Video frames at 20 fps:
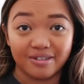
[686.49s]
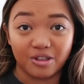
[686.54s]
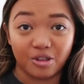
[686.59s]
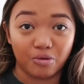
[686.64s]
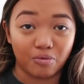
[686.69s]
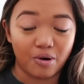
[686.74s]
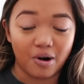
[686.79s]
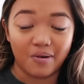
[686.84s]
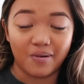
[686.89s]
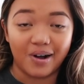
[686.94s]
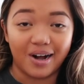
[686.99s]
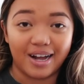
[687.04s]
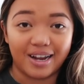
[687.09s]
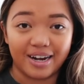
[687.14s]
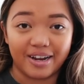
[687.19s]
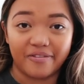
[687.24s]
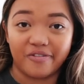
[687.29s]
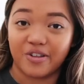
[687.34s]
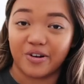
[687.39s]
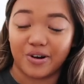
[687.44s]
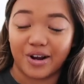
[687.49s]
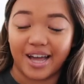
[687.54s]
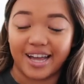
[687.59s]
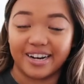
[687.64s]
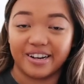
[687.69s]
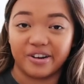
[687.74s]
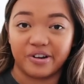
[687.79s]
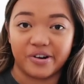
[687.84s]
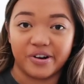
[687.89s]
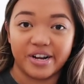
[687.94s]
throw on if they're
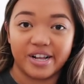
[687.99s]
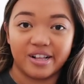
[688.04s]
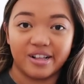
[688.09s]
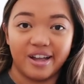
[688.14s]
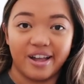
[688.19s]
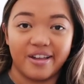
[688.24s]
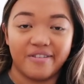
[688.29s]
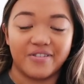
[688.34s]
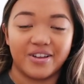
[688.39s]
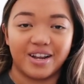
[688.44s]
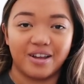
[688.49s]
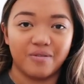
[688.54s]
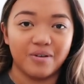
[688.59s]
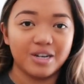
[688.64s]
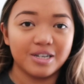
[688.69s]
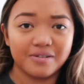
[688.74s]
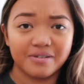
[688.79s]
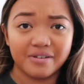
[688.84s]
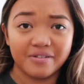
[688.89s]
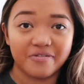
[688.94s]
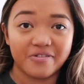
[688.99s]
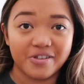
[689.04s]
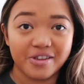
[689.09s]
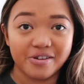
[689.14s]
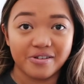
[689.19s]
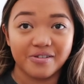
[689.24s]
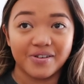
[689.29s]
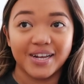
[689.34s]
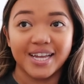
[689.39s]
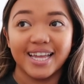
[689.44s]
not in Greek life. And I went to a
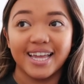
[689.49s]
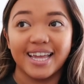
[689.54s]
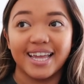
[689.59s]
few